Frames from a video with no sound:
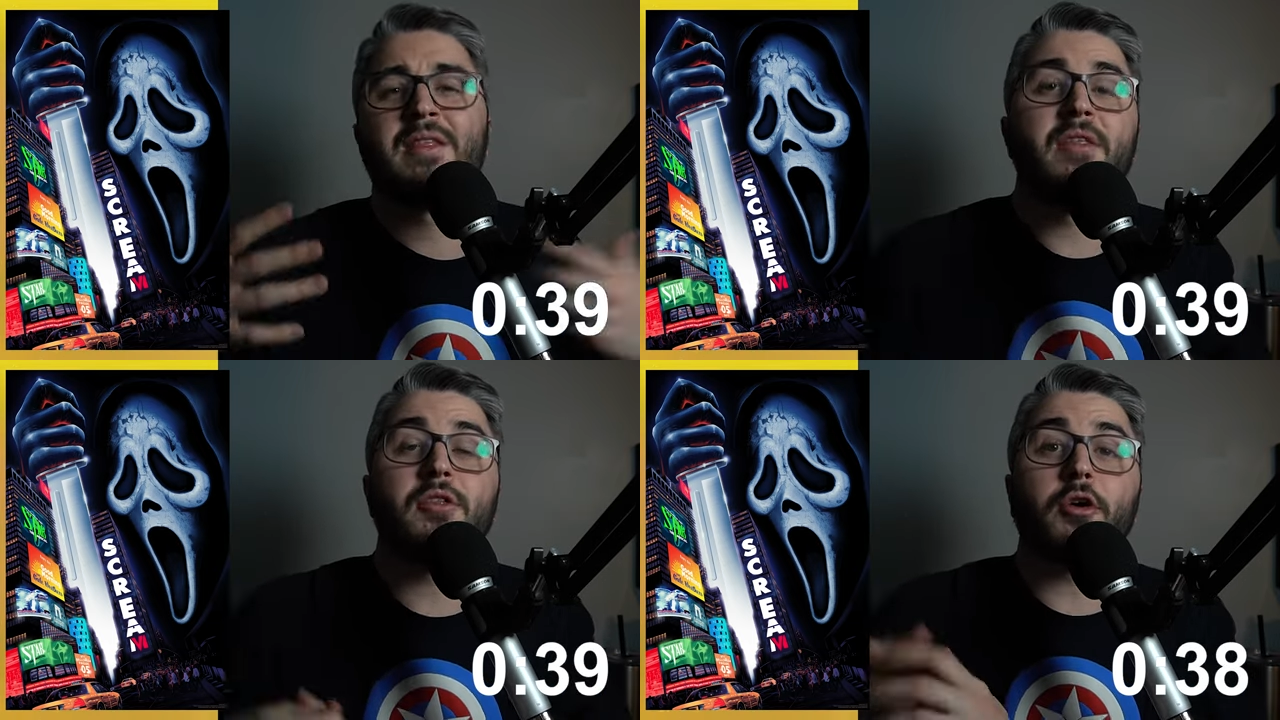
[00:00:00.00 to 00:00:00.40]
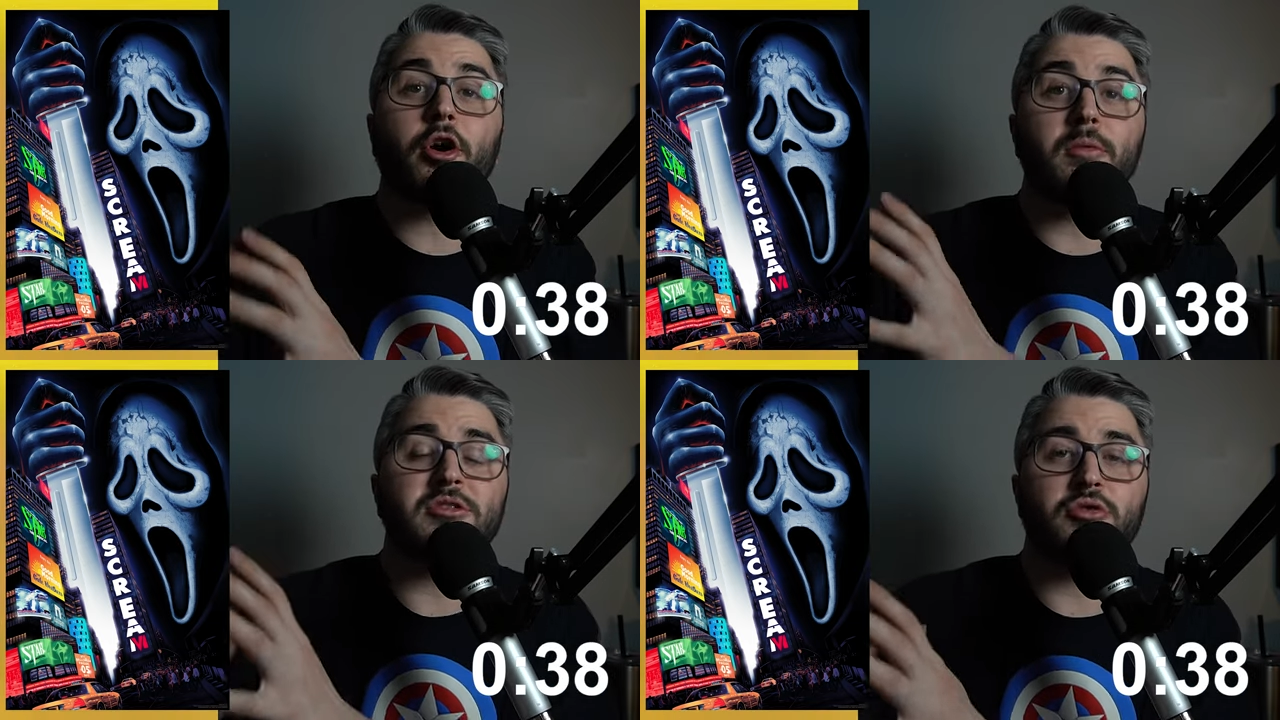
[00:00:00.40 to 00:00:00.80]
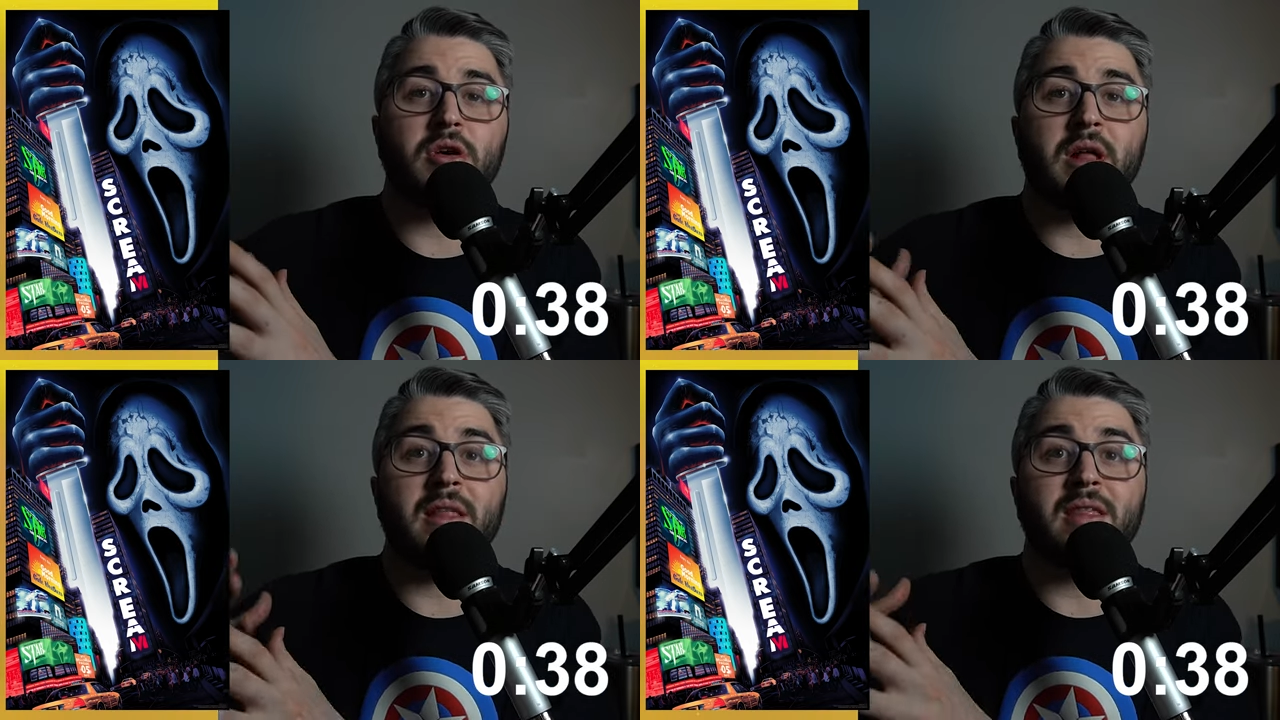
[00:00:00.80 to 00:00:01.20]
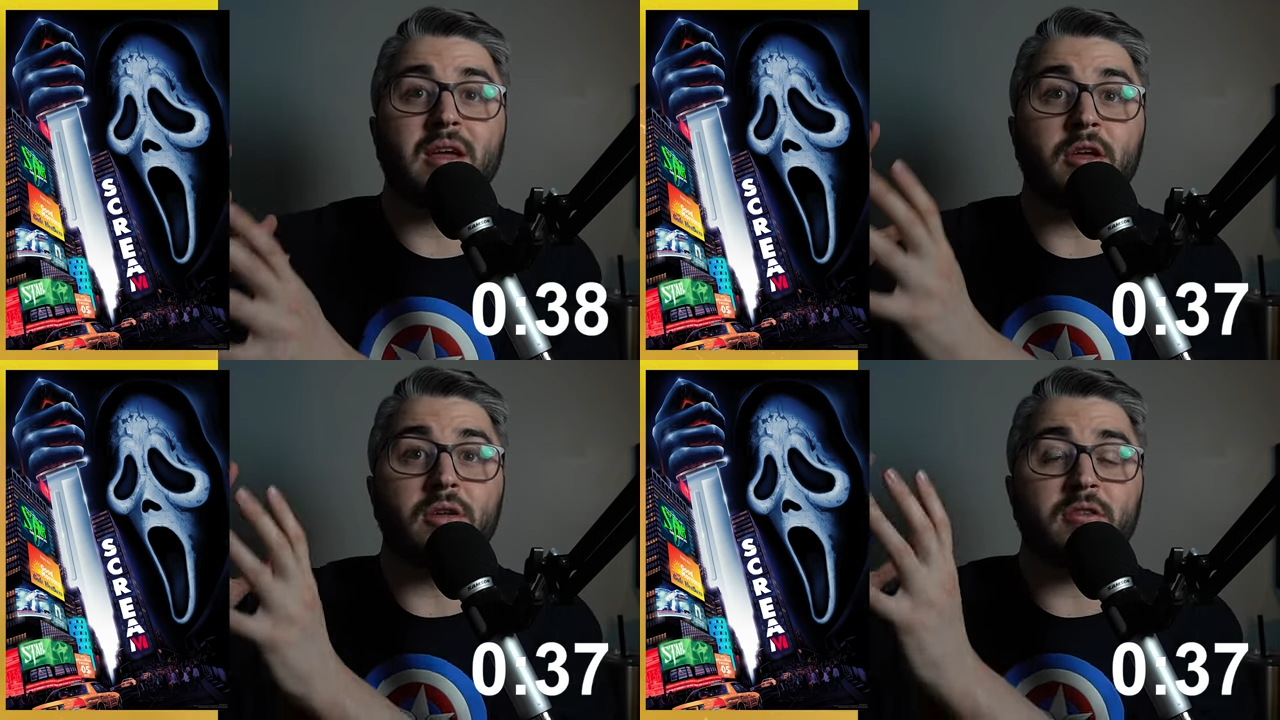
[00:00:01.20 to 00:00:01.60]
And then the Kirby storyline,
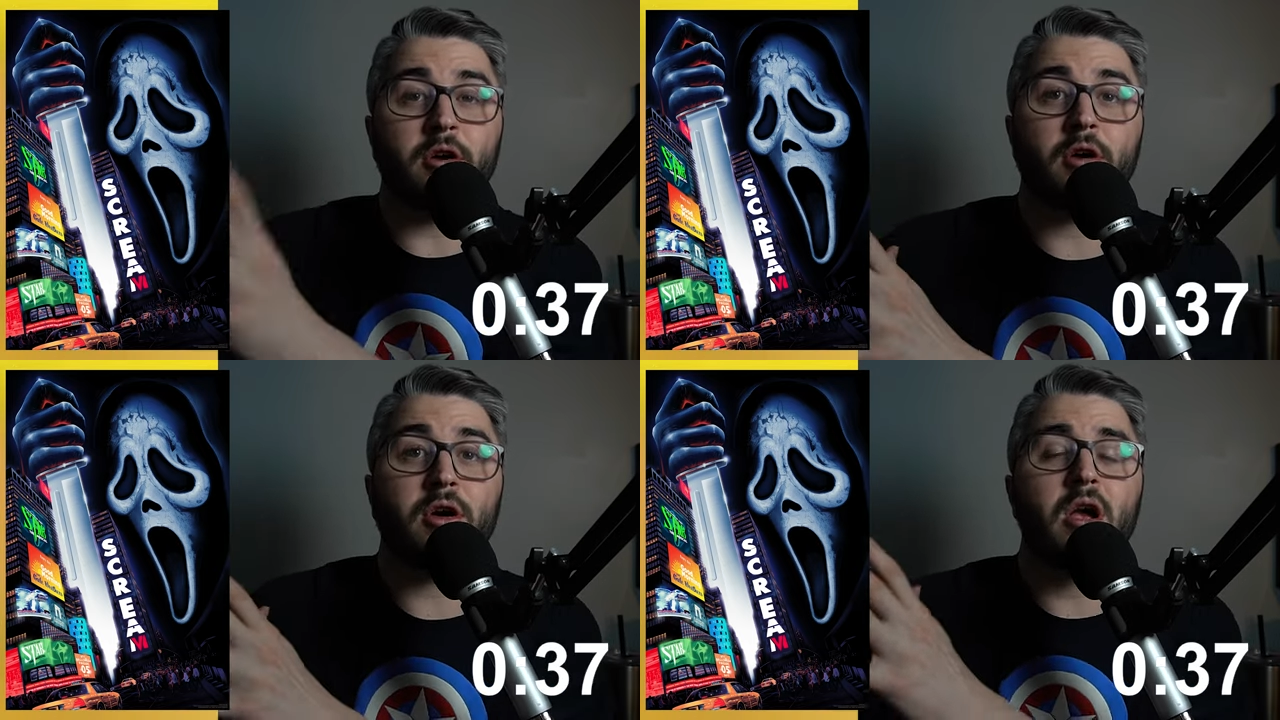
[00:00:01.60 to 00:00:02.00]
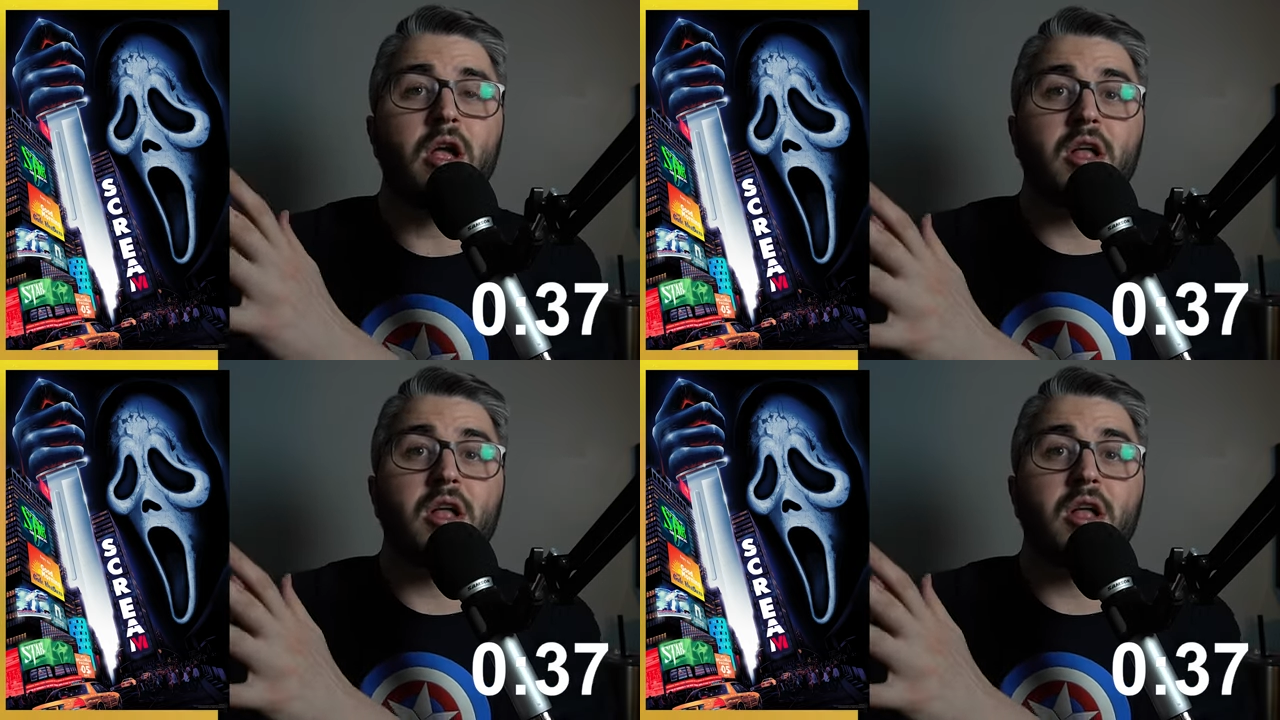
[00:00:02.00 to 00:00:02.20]
thinking it's her,